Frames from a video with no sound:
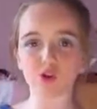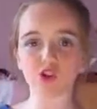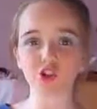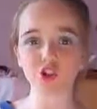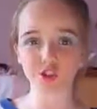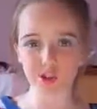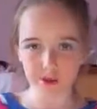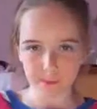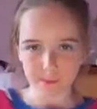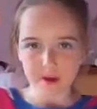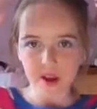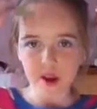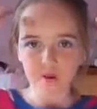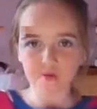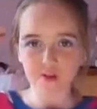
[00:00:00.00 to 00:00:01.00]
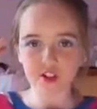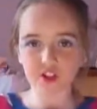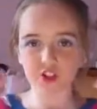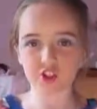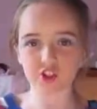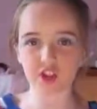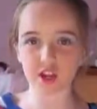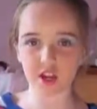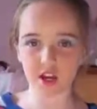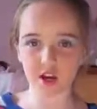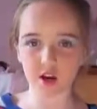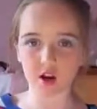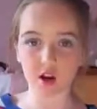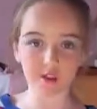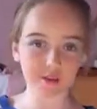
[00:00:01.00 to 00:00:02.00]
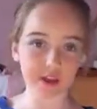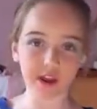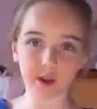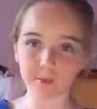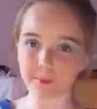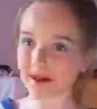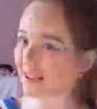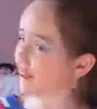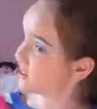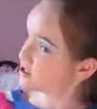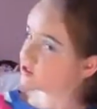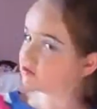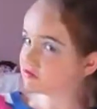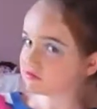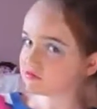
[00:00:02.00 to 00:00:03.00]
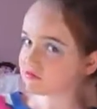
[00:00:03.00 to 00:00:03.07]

gorgeous, like perfect straight hair, unlike mine?